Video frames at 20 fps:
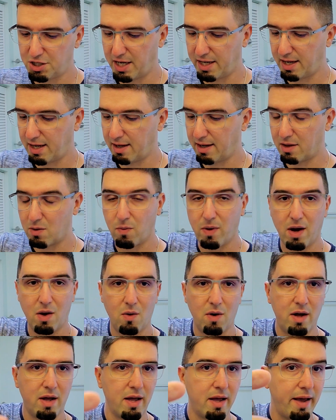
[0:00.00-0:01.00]
shaking it
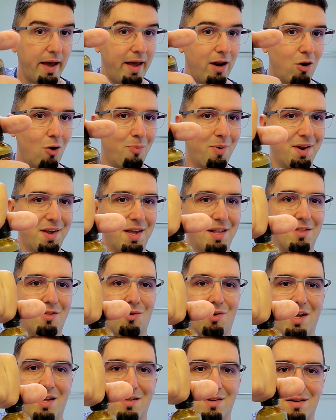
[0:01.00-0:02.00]
well and opening
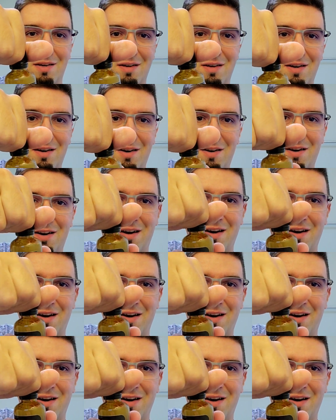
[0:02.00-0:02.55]
it together.